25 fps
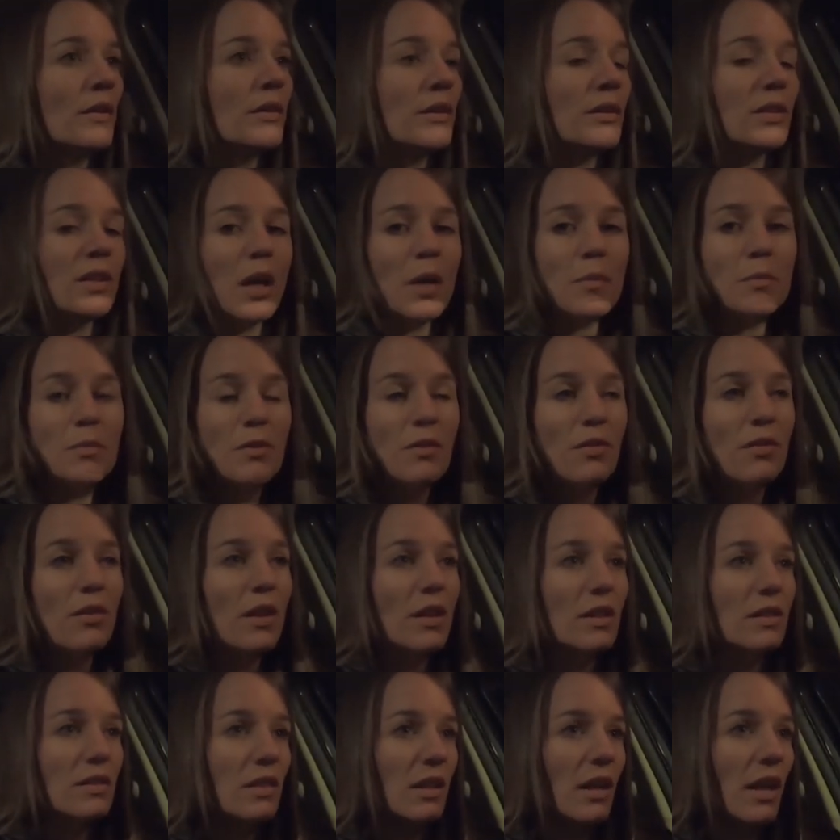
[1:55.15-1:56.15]
the types of
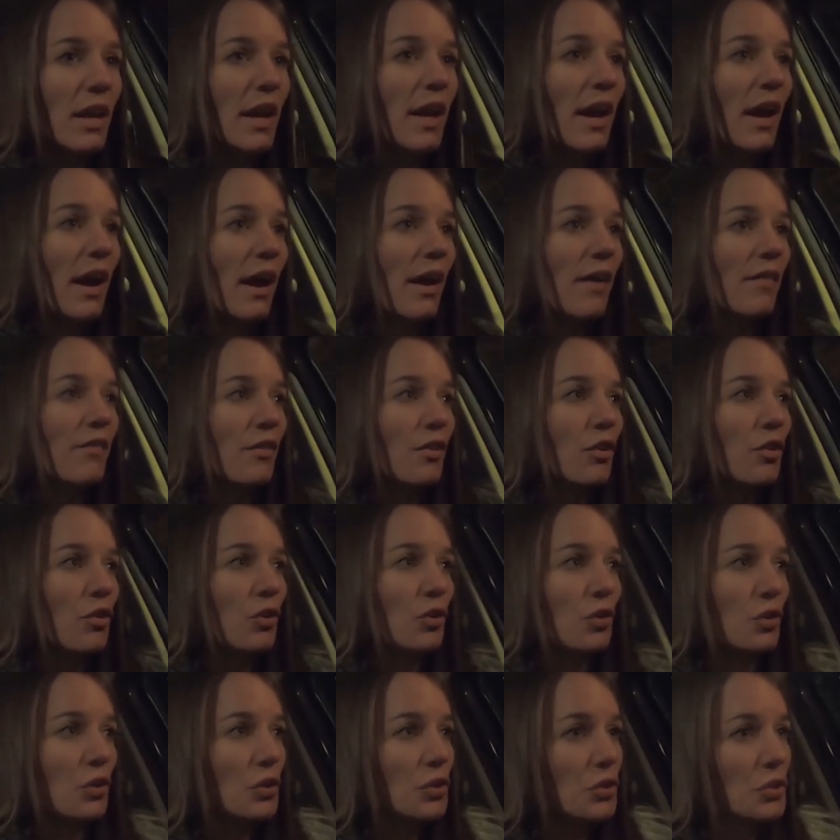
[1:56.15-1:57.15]
things that I have
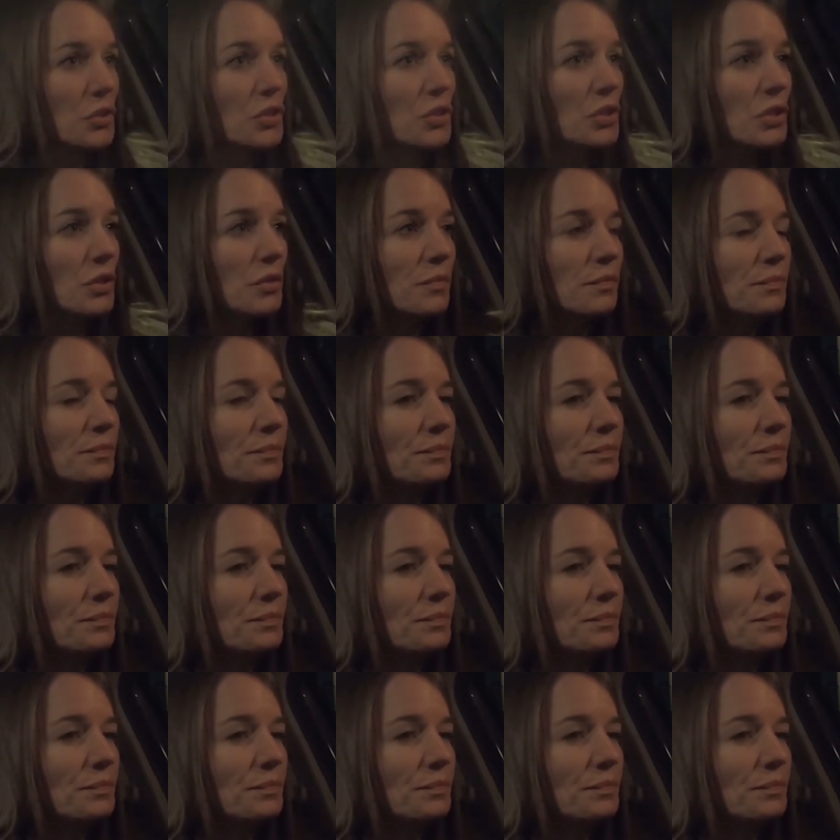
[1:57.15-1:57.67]
cooked,